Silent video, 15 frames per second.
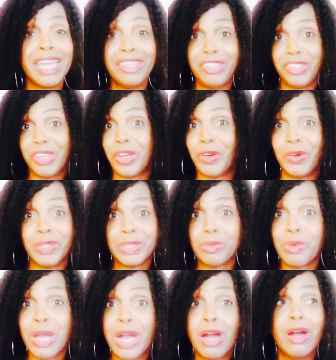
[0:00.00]
you know, as
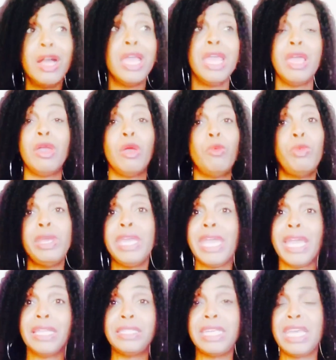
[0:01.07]
well, and we
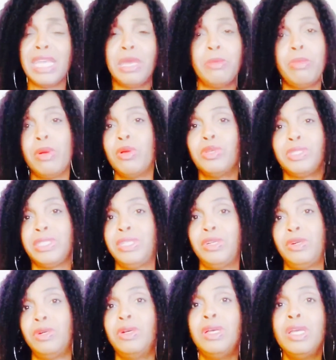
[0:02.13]
can't take it
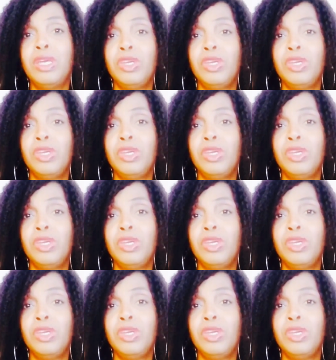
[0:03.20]
personal.